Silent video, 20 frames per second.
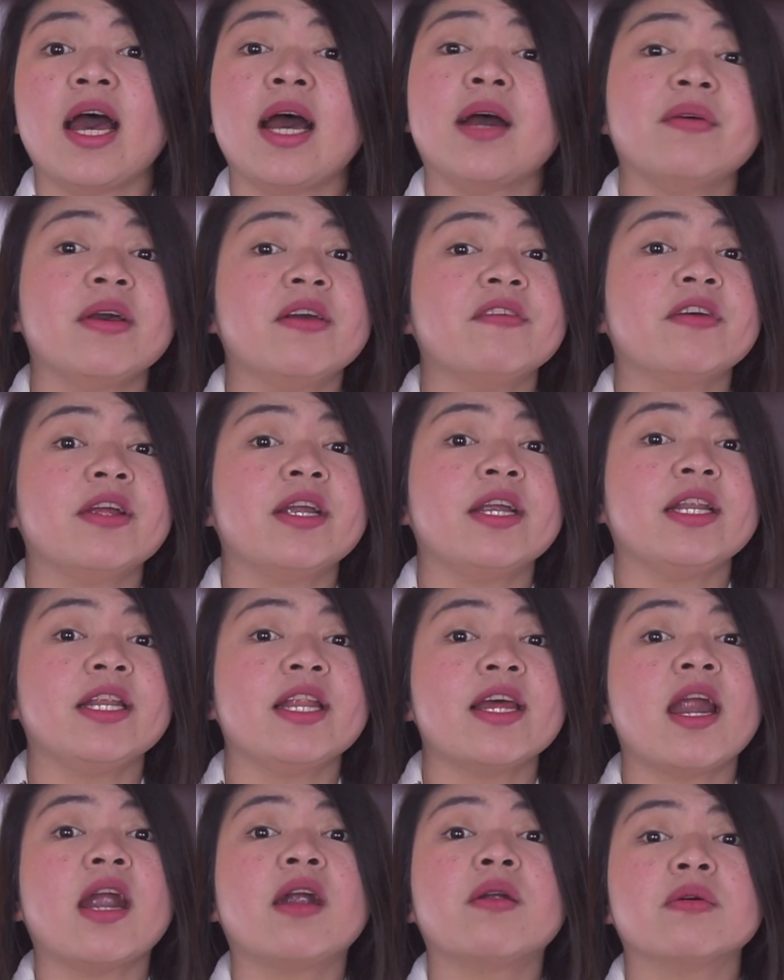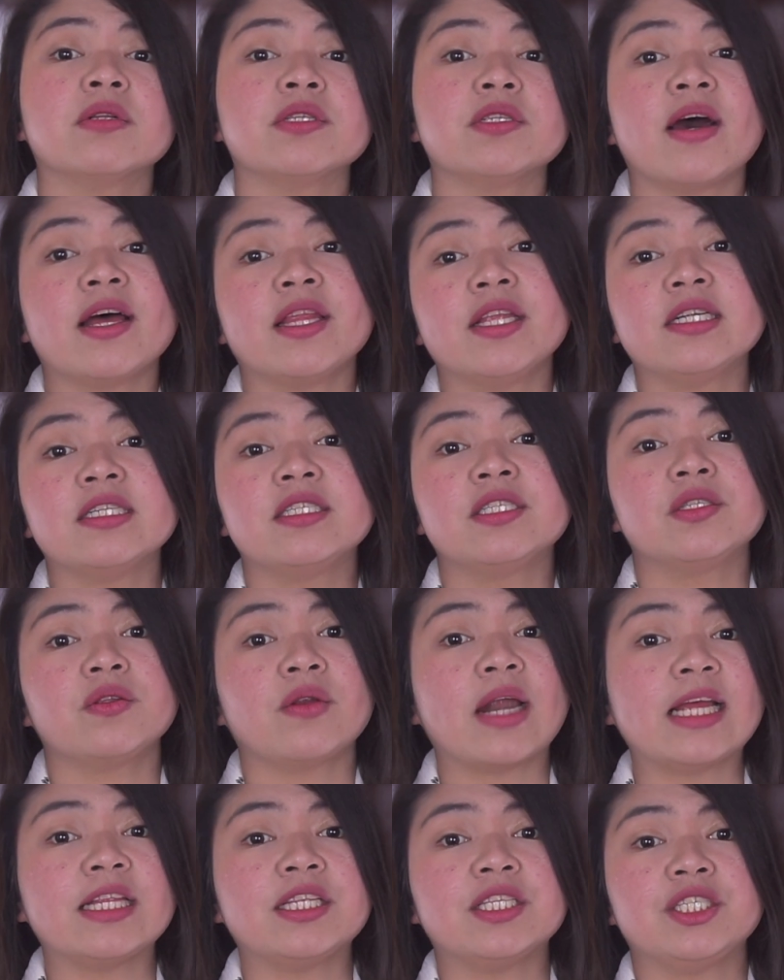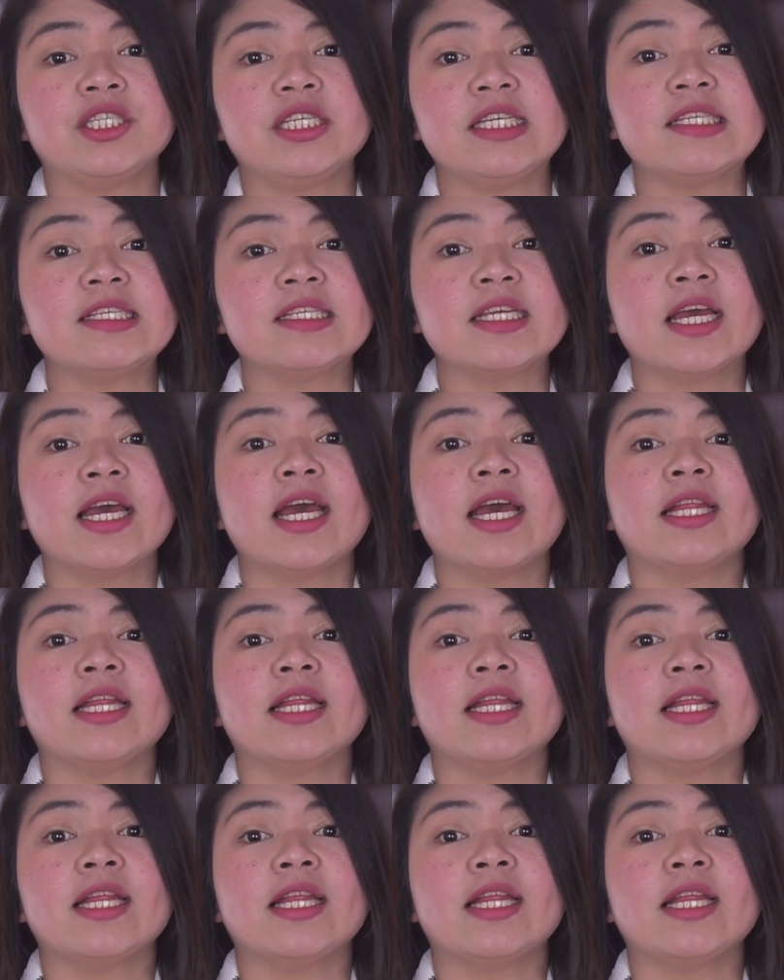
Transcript: However, there are also other strategies